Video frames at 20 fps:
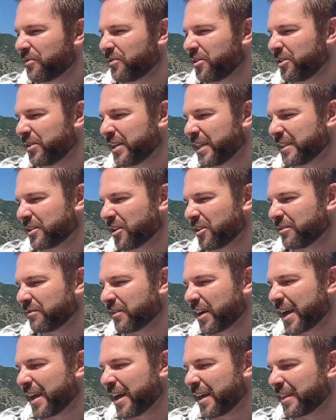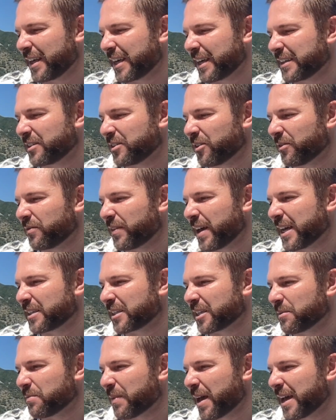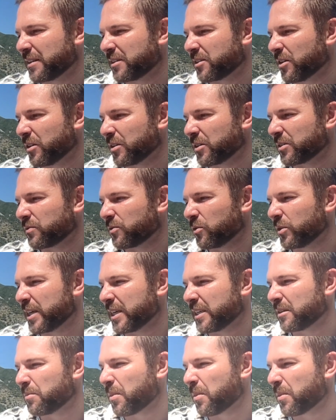a few years on, right? I think it's not fair to compare songs 4 years